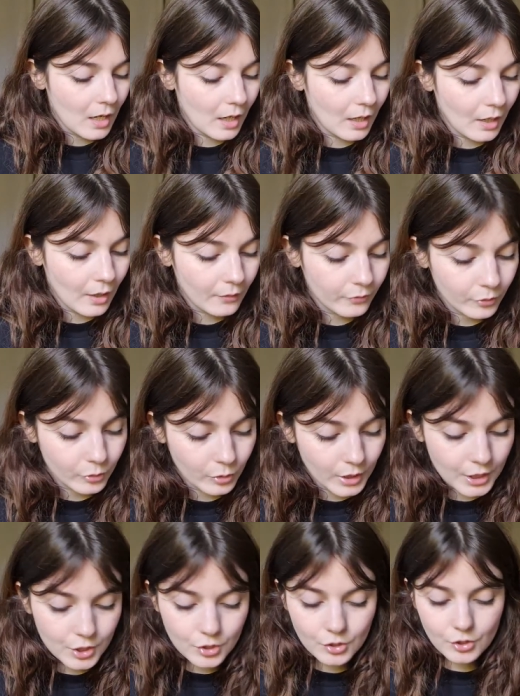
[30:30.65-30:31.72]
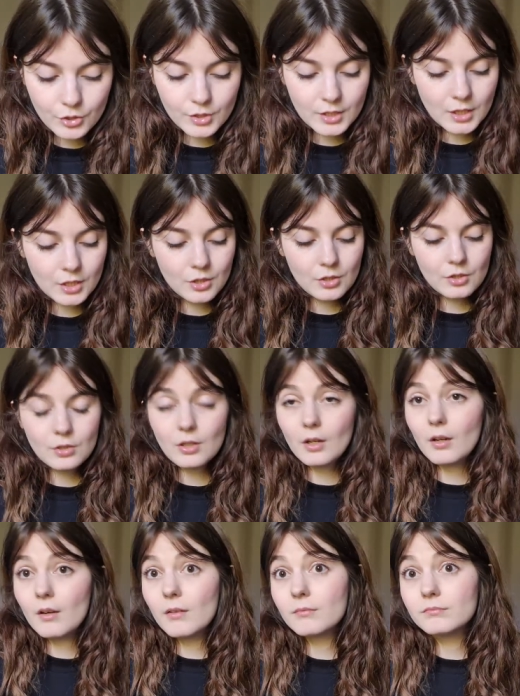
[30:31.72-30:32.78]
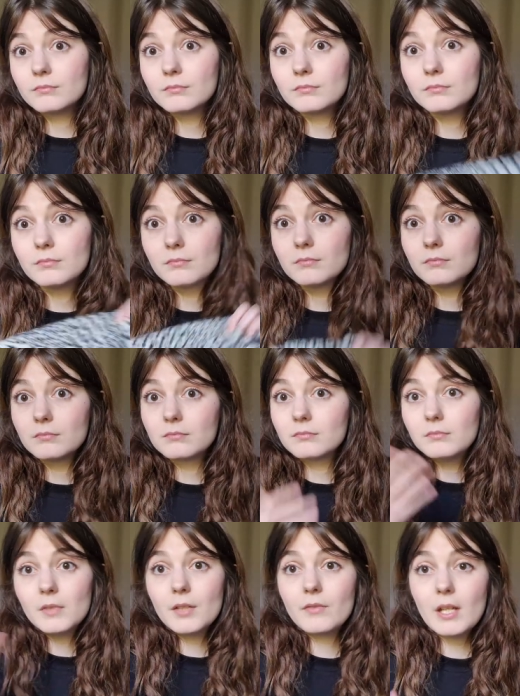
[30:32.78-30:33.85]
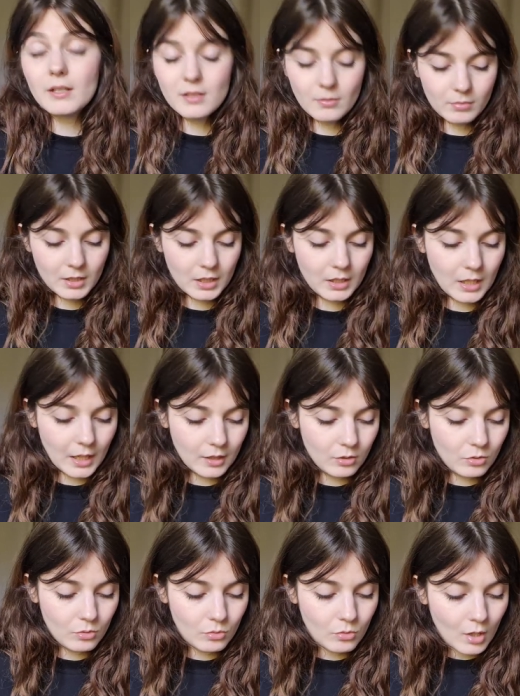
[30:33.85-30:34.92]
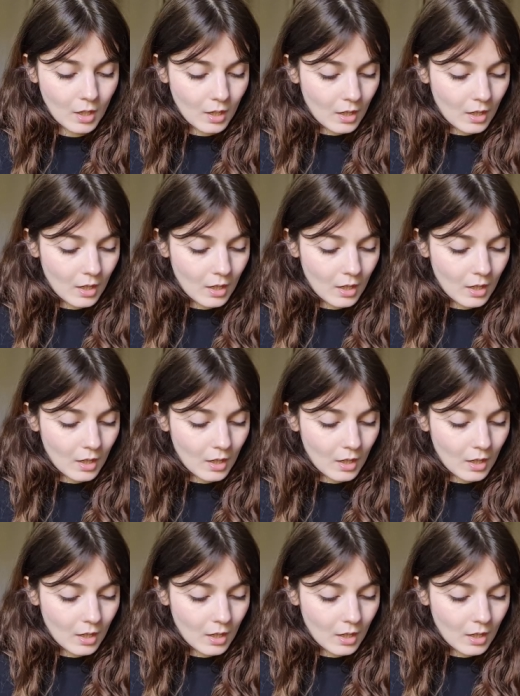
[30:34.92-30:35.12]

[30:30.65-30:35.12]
for the Kitchener stitch, if that's something that you